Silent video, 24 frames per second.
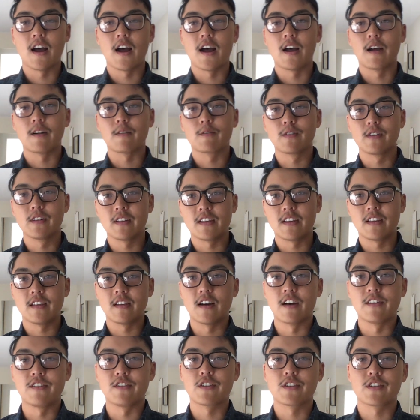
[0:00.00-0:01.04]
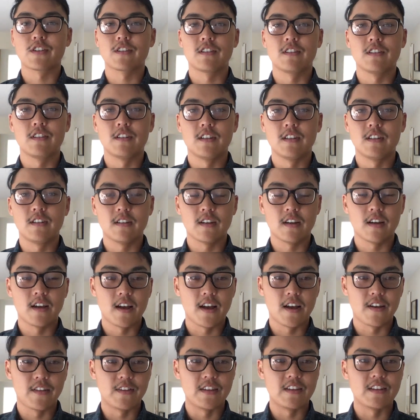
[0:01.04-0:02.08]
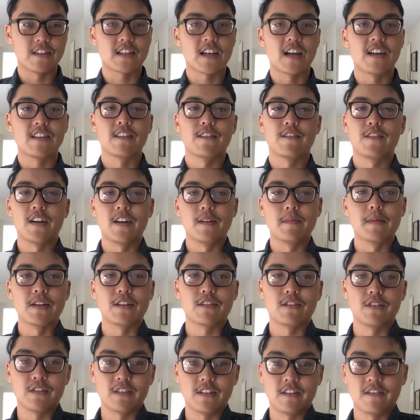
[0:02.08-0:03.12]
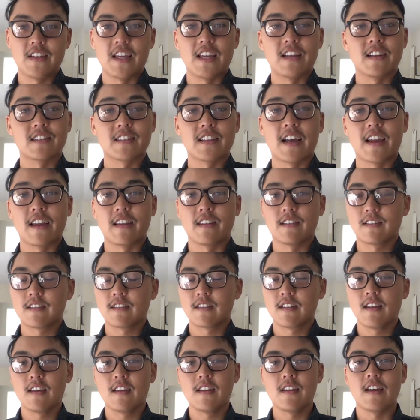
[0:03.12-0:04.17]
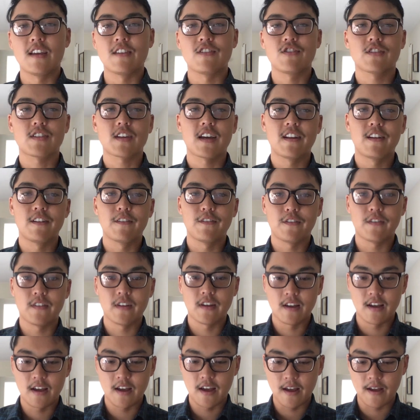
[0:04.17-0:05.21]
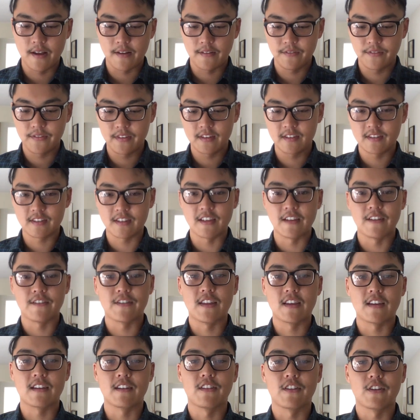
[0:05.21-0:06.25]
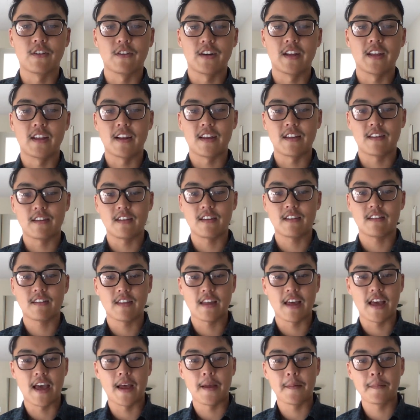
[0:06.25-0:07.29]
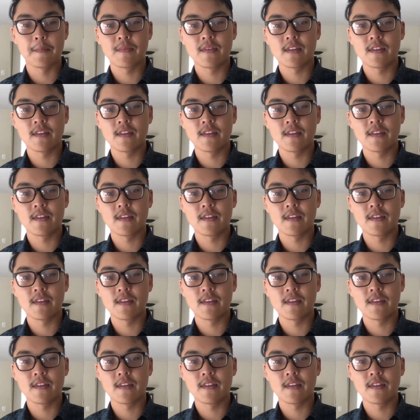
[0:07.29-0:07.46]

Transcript: really understood these kinds of fundamentals of data science, and just kind of see if they could learn it. And I think that